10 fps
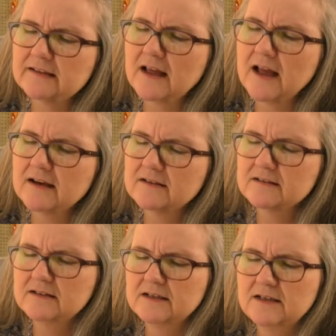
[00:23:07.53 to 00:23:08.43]
that.
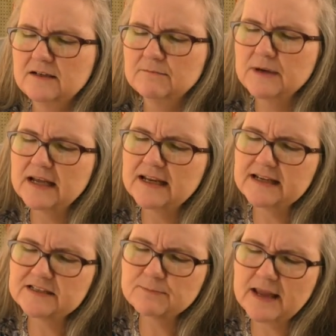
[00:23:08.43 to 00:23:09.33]
But
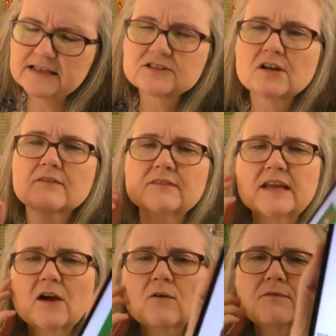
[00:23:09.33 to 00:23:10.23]
it's based on
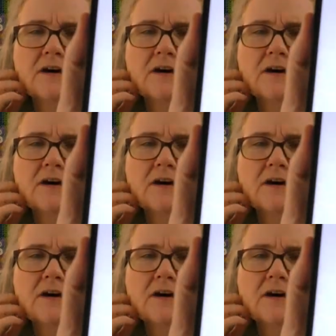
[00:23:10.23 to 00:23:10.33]
the Elf